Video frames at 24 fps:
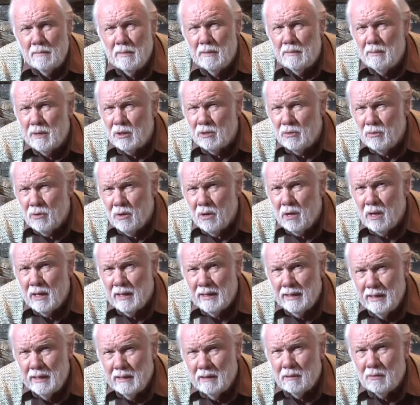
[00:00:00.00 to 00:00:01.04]
But
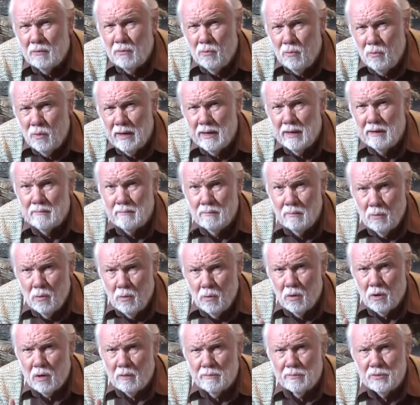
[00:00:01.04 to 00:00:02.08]
McGraw-Hill wanted
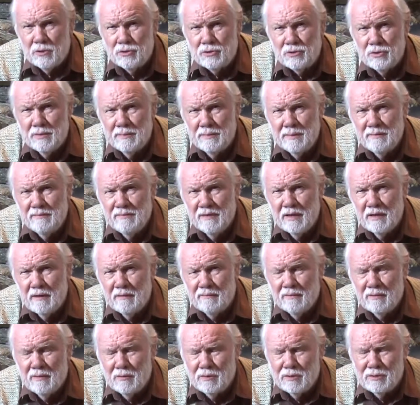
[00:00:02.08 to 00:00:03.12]
more prescriptive
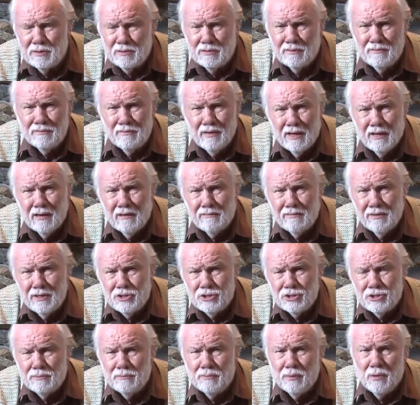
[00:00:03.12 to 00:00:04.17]
inter
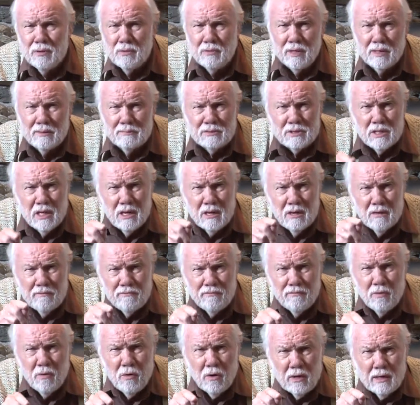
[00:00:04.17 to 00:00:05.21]
intervention programs
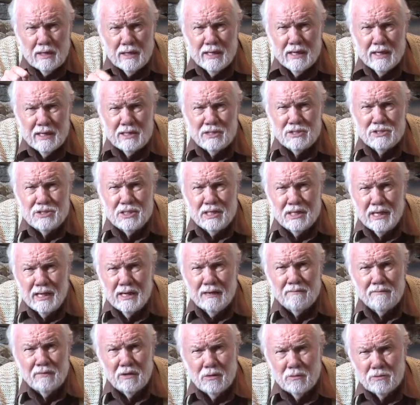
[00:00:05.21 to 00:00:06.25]
for kids that
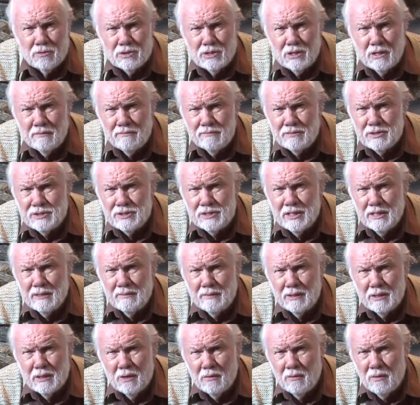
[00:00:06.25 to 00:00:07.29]
have low
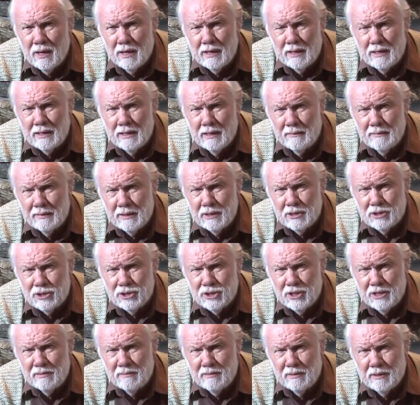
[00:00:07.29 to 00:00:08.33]
self-esteem and low academic
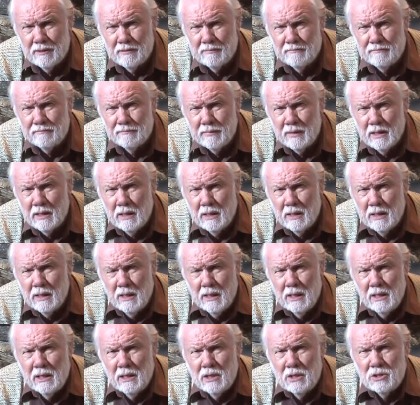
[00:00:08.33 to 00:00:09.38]
achievement.
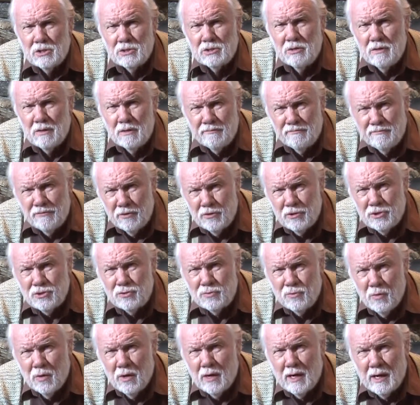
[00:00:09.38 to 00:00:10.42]
So the
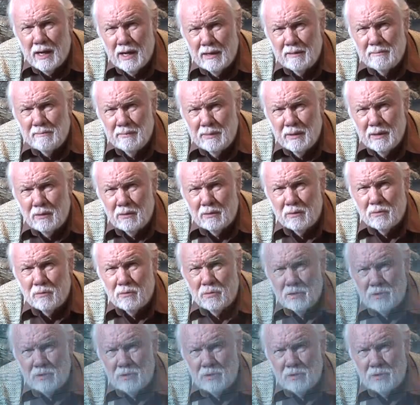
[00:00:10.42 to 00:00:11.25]
first one I built